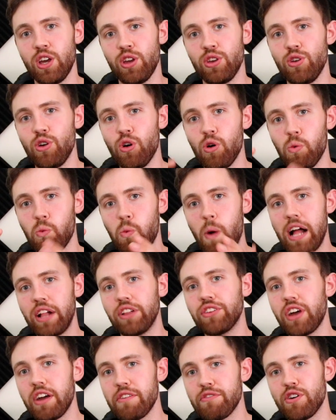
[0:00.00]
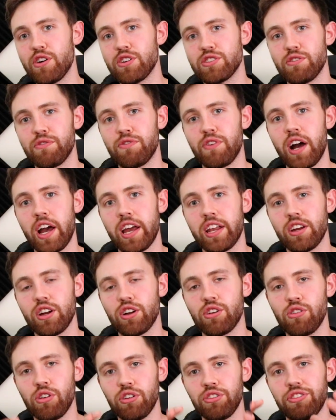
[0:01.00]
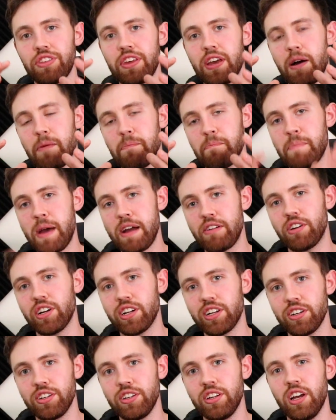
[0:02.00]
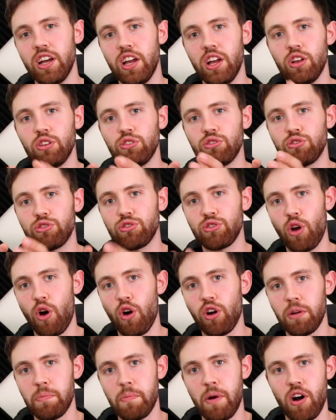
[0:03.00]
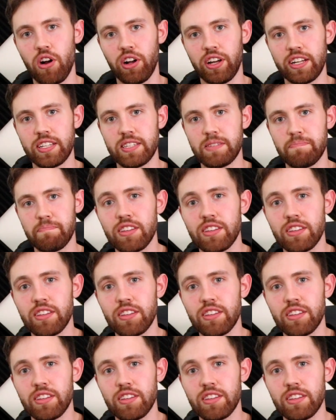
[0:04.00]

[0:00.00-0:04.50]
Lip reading: You're well diversified across the American stock market.